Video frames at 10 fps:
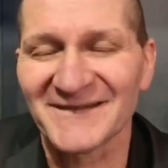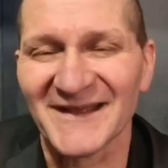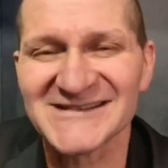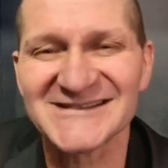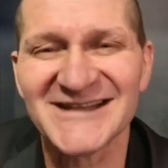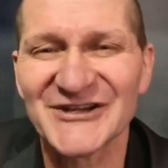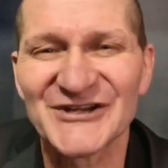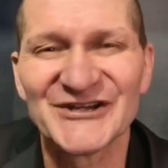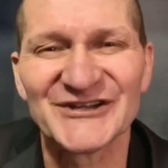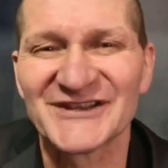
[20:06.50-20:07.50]
It's not a
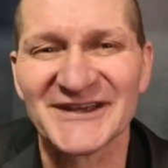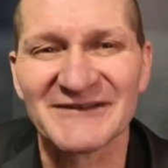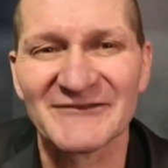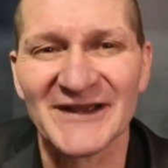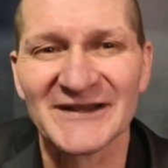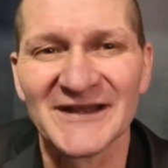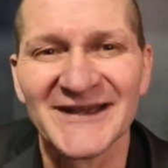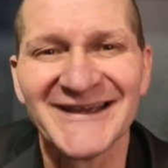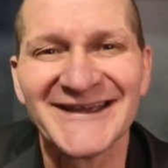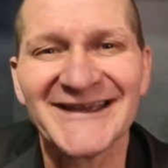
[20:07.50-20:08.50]
good thing, right?
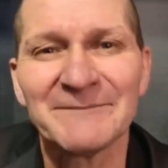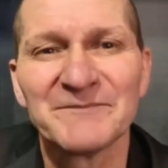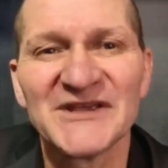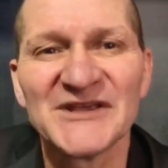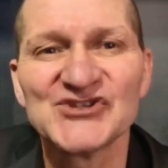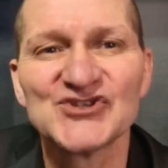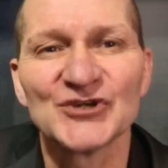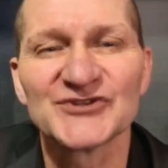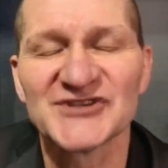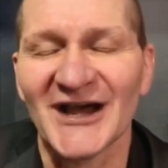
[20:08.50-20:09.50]
It means your
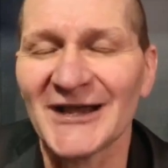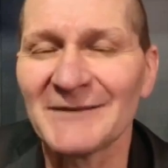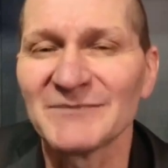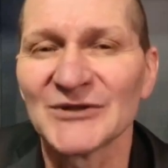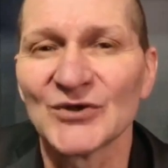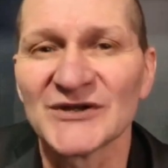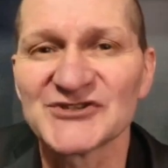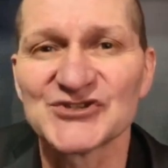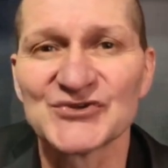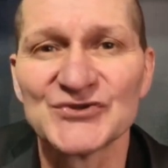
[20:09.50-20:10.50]
time belongs
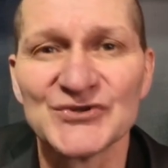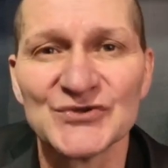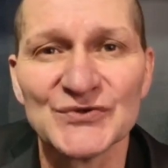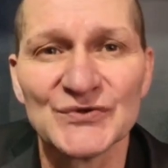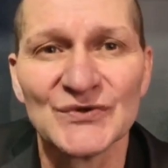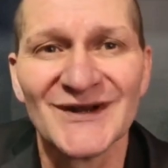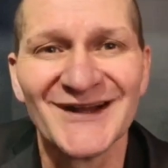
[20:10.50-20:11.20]
to you,